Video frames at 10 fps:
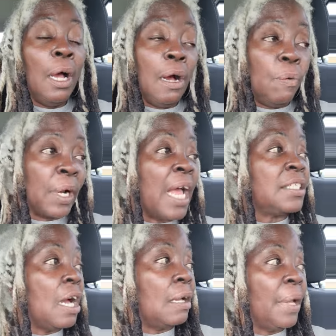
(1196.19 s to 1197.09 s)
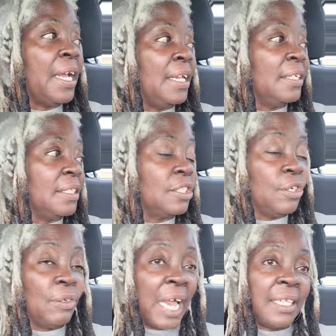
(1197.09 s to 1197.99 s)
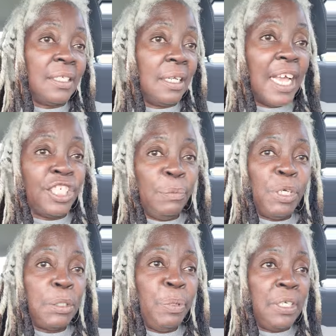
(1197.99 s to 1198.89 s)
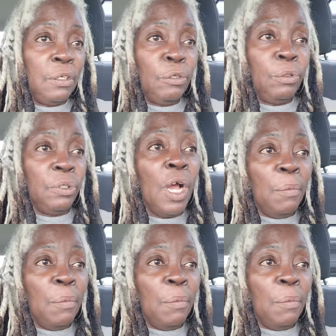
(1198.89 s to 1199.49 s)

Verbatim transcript: Oh, when I I talk about aliens, you know, that's a lie. She must be the Lulu.